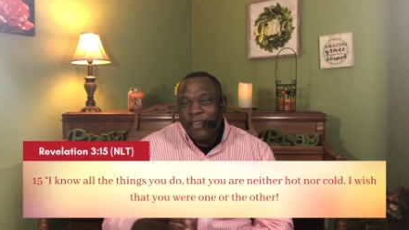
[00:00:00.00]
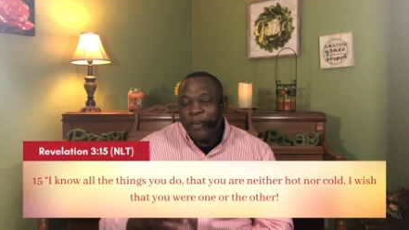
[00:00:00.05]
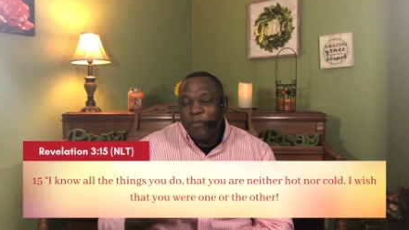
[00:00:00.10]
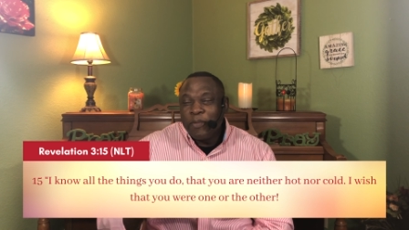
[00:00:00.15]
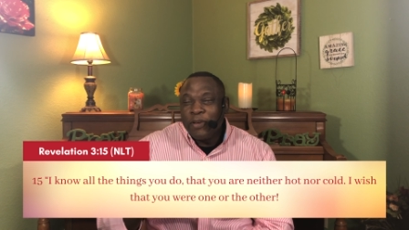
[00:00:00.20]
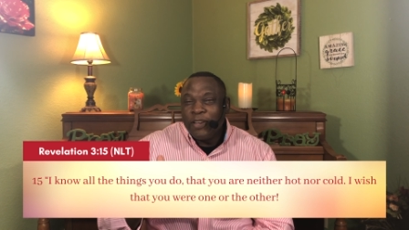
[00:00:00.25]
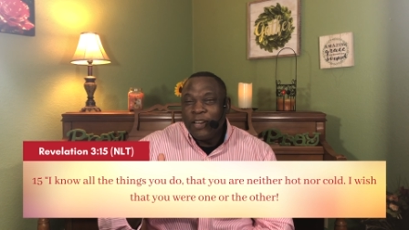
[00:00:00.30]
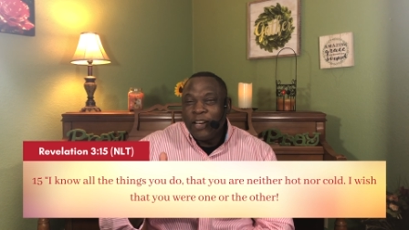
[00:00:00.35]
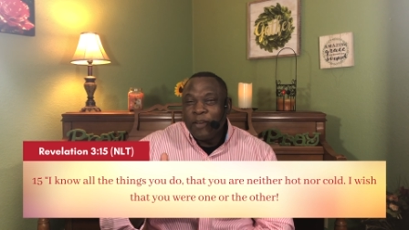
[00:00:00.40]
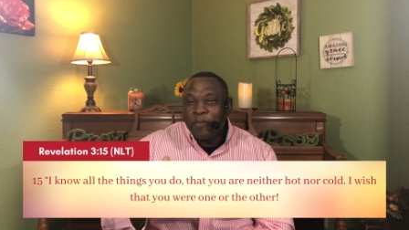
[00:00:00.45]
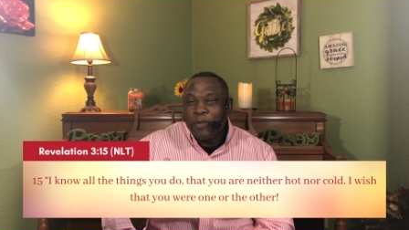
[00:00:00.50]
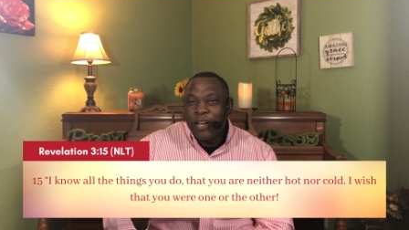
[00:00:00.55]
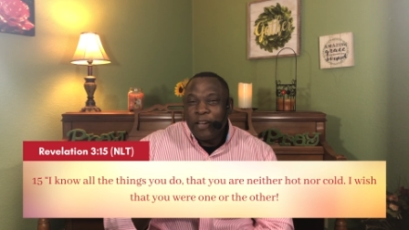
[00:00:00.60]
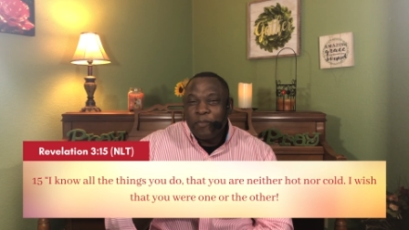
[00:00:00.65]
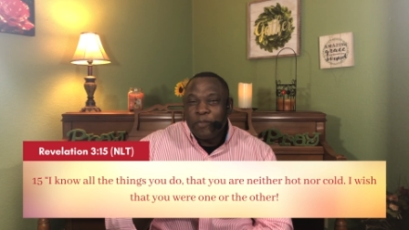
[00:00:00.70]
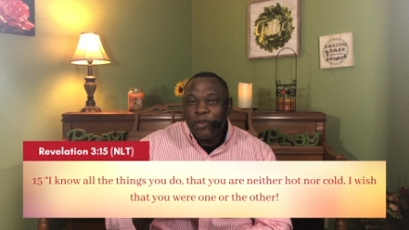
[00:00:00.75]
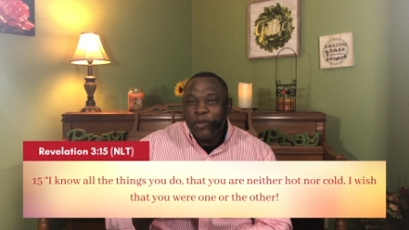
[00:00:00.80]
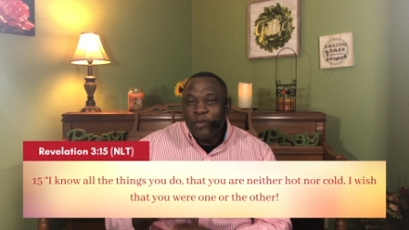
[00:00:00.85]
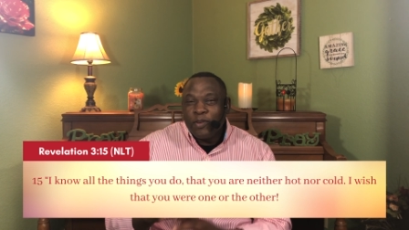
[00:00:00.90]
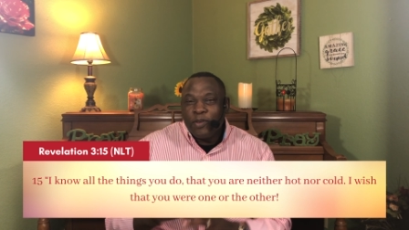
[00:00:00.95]
I'm, a, I'm
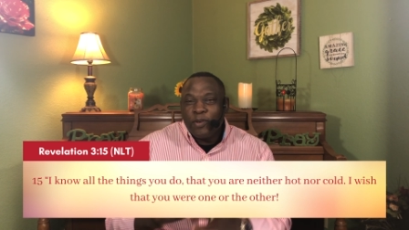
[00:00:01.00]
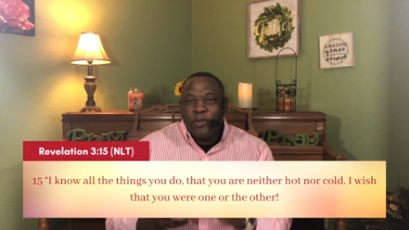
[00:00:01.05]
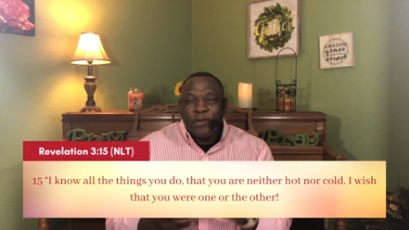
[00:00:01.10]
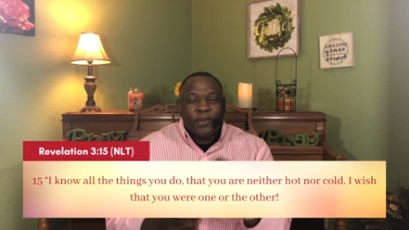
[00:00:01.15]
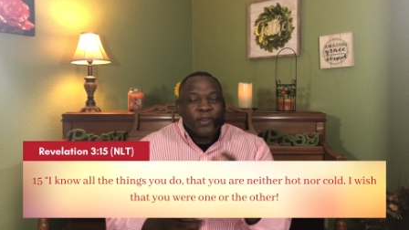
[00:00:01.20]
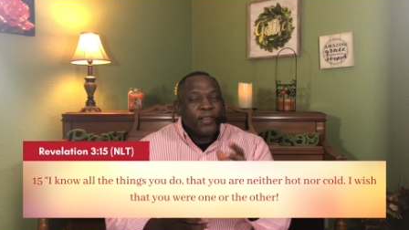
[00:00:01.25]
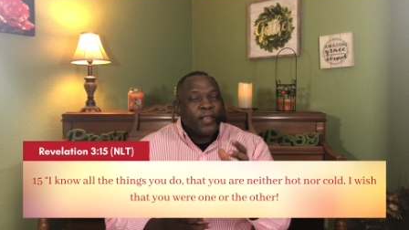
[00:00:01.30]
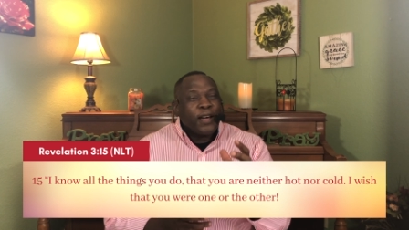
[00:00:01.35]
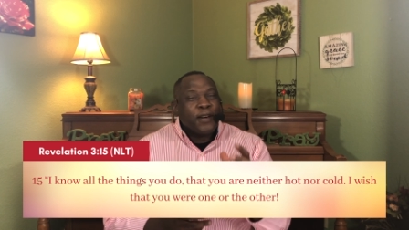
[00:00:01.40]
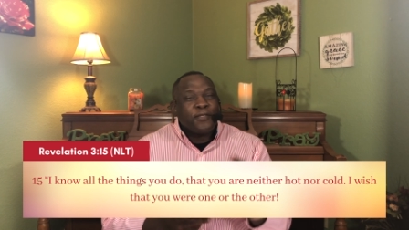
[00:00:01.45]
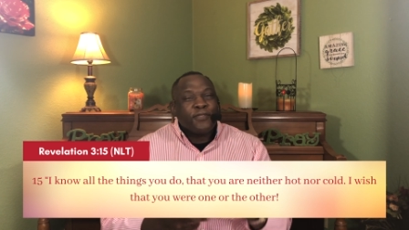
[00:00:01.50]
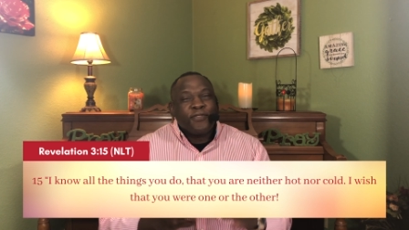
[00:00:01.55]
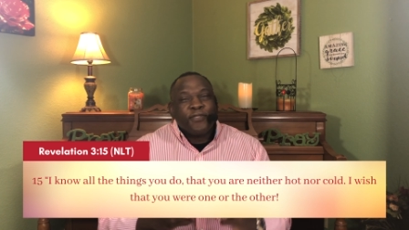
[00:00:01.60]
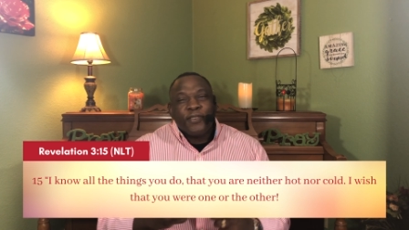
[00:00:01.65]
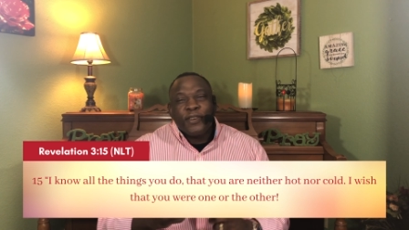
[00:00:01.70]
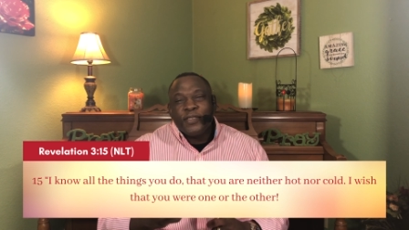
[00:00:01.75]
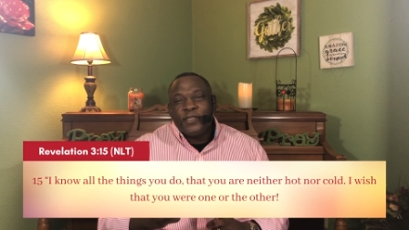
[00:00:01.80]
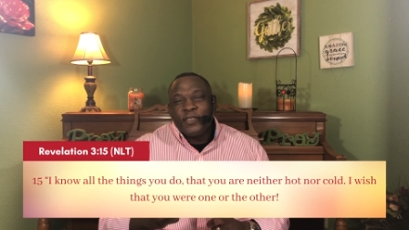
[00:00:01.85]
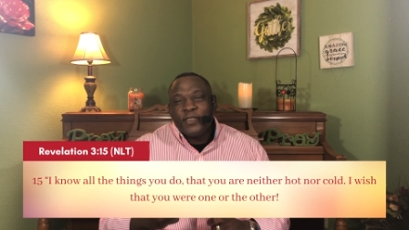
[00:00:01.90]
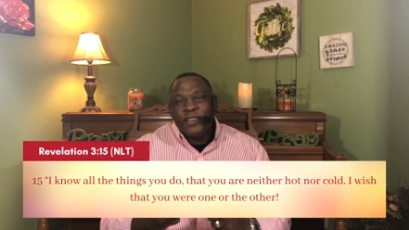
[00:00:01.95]
I'm gonna go a lot
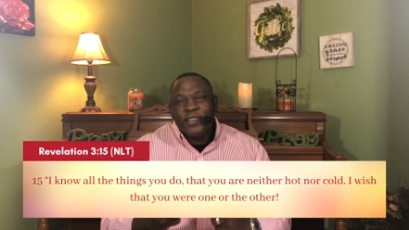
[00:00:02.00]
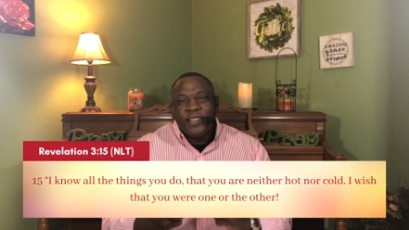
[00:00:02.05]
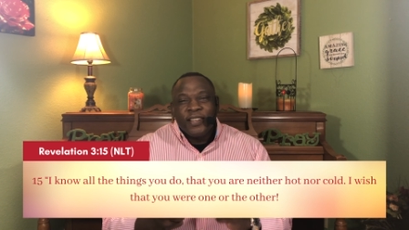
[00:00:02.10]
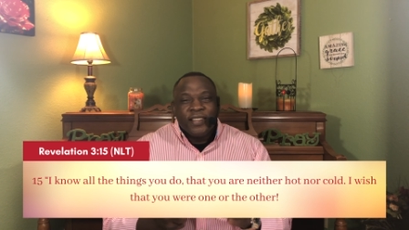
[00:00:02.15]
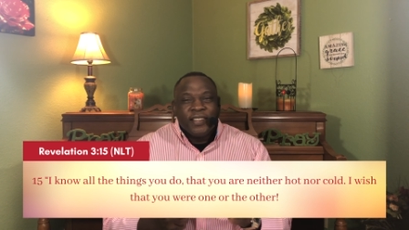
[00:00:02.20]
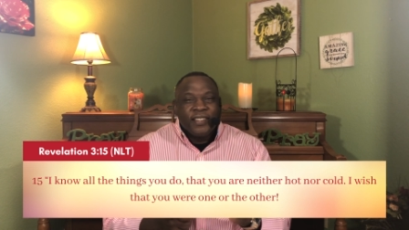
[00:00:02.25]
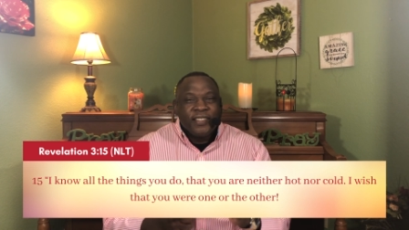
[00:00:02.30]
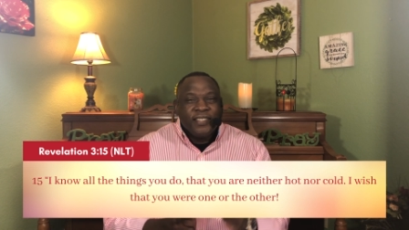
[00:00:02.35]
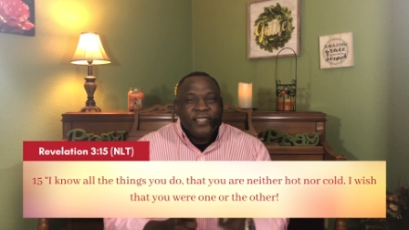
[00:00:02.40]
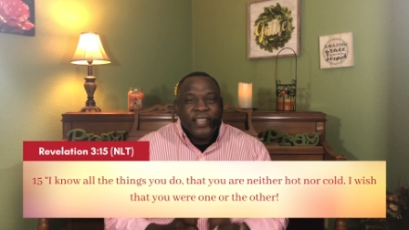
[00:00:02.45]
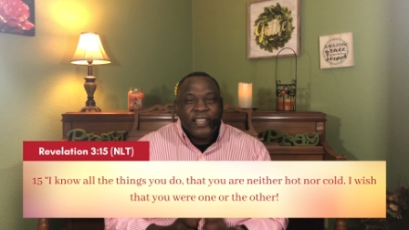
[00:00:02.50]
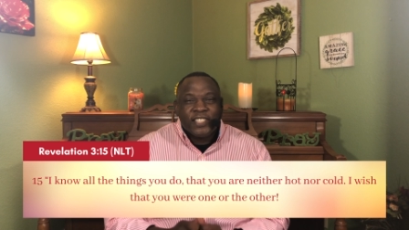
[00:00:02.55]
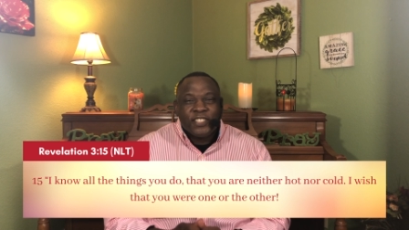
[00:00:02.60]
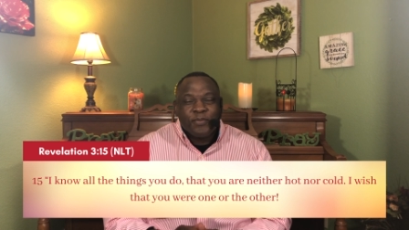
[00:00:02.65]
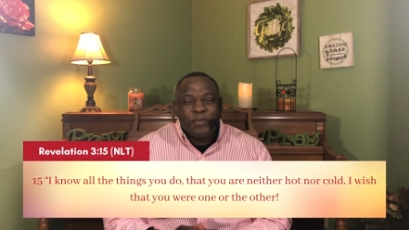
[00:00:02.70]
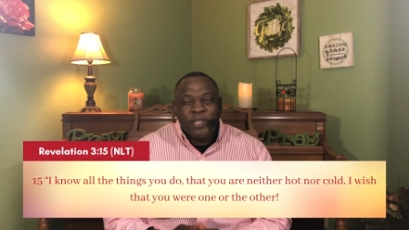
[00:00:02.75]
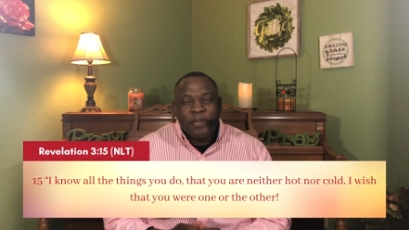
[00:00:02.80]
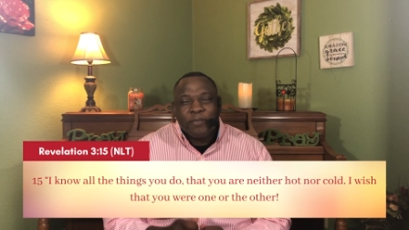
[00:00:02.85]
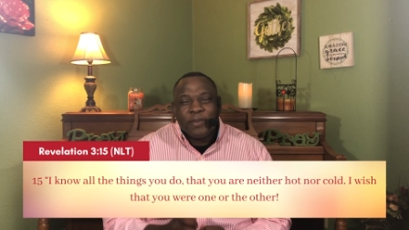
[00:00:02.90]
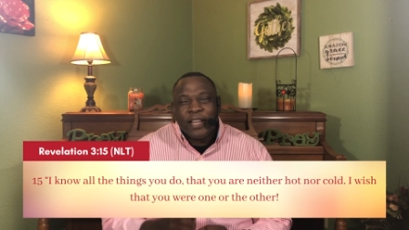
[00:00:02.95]
further
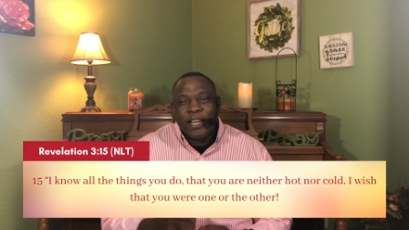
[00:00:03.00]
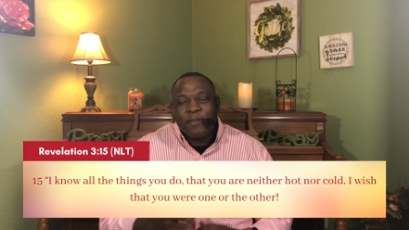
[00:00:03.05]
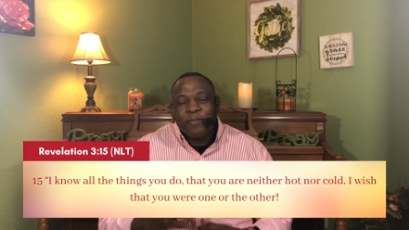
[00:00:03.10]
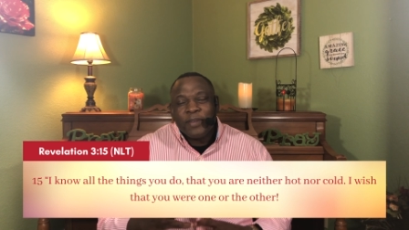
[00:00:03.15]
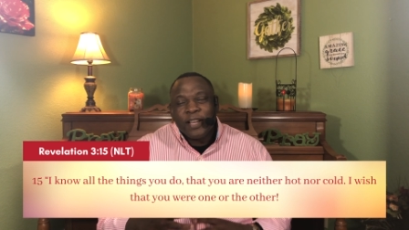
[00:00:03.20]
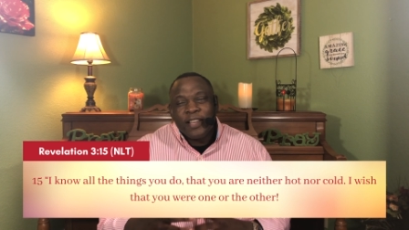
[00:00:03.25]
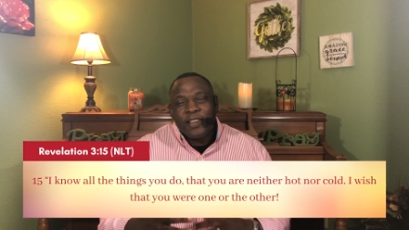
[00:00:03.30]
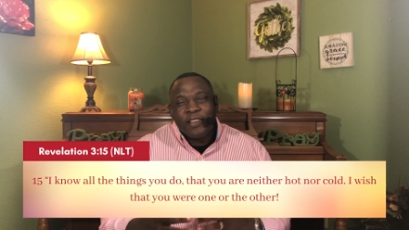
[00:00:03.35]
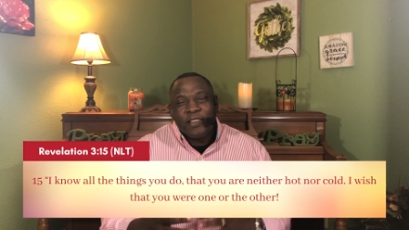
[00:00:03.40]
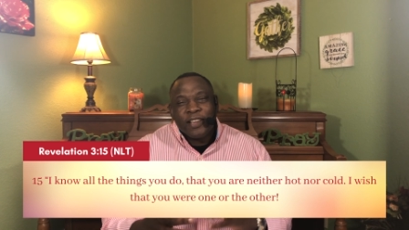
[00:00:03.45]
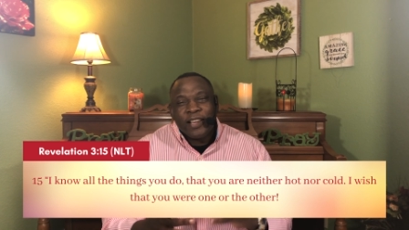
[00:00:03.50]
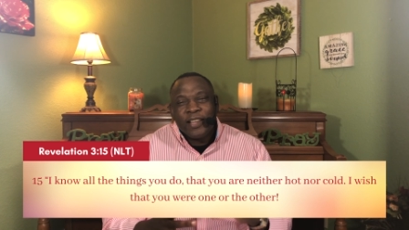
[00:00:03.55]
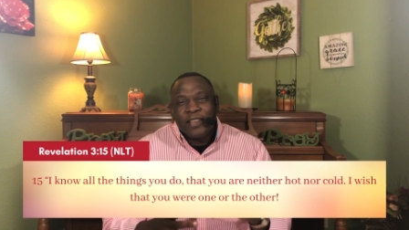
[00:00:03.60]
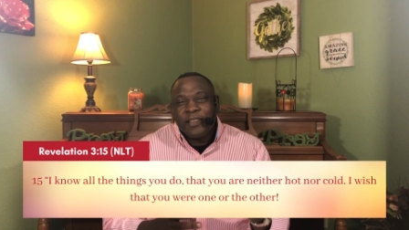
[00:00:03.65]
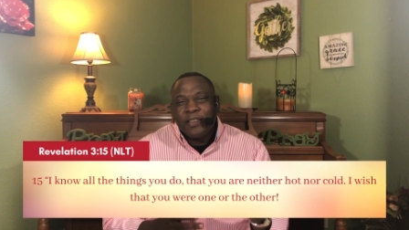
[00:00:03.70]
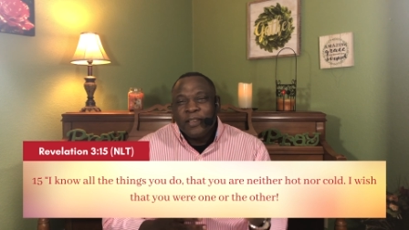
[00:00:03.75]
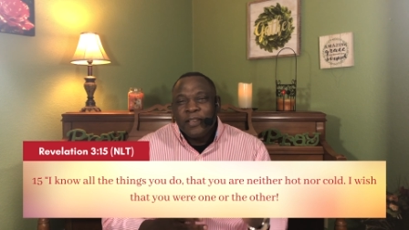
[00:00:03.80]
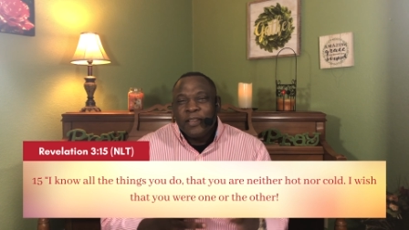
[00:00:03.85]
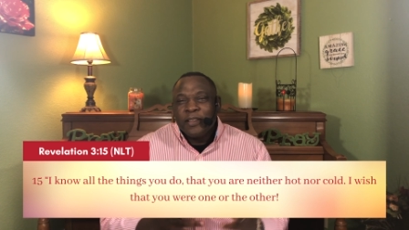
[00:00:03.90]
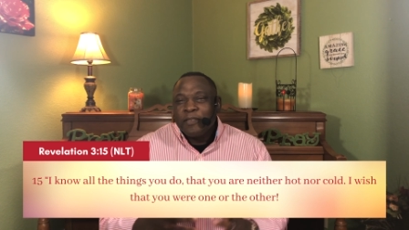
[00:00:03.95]
next week, but I've got to got
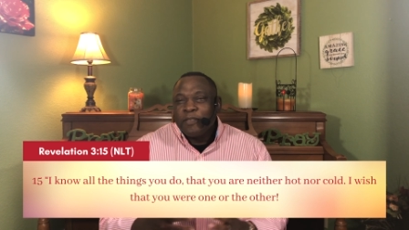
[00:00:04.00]
to